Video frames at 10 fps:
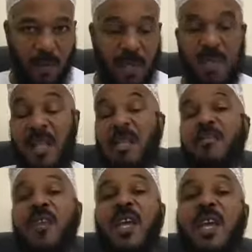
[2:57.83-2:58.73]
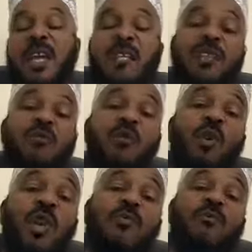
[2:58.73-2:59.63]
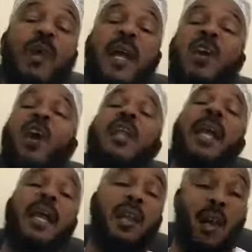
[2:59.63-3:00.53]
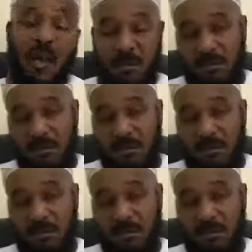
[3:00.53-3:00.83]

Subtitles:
It's as if he gets the reward of praying all night long.